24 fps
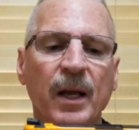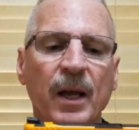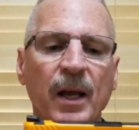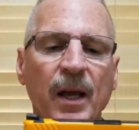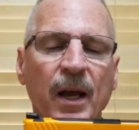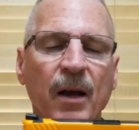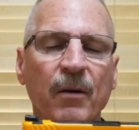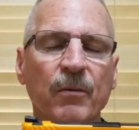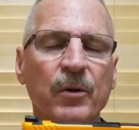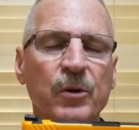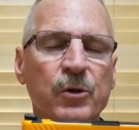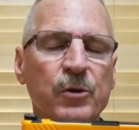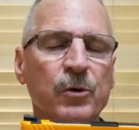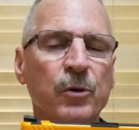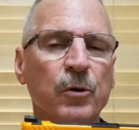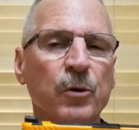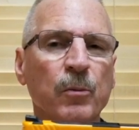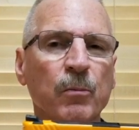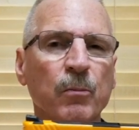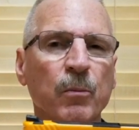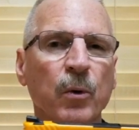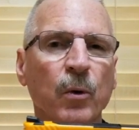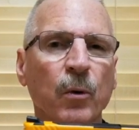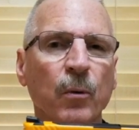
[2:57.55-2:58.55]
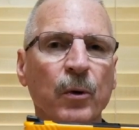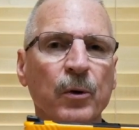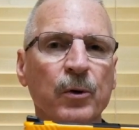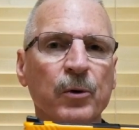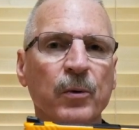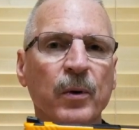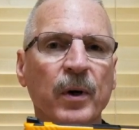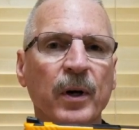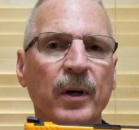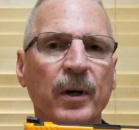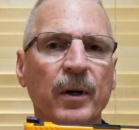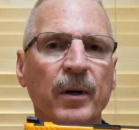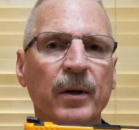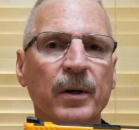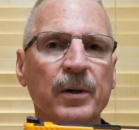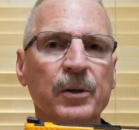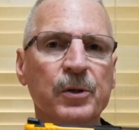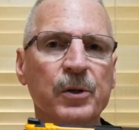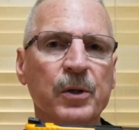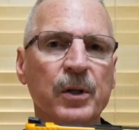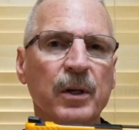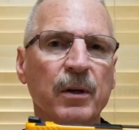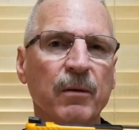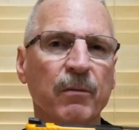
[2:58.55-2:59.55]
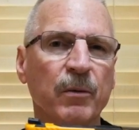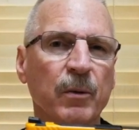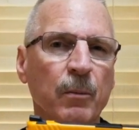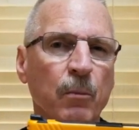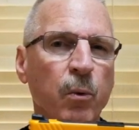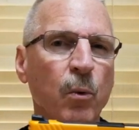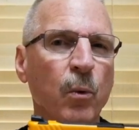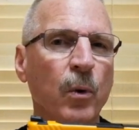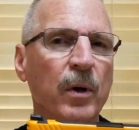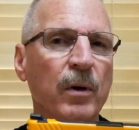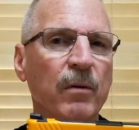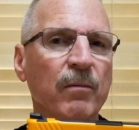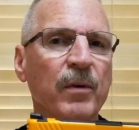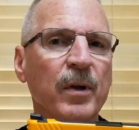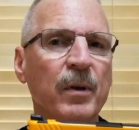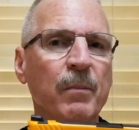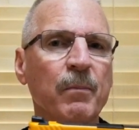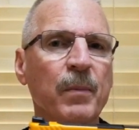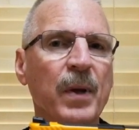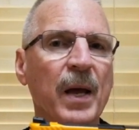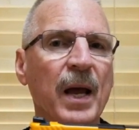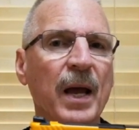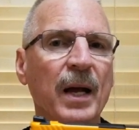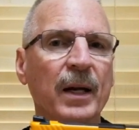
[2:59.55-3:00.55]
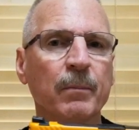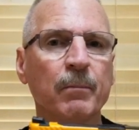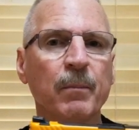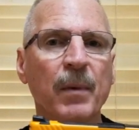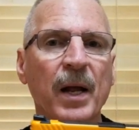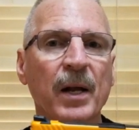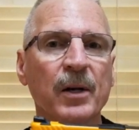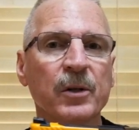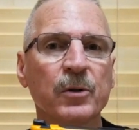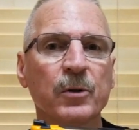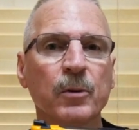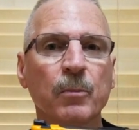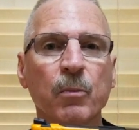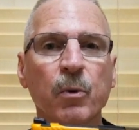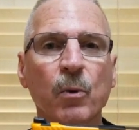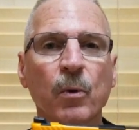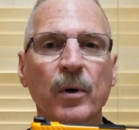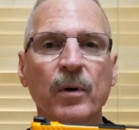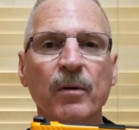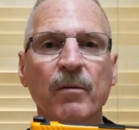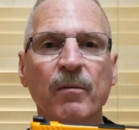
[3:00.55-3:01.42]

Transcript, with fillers: have the student pull the trigger and see if the point of impact matched the point of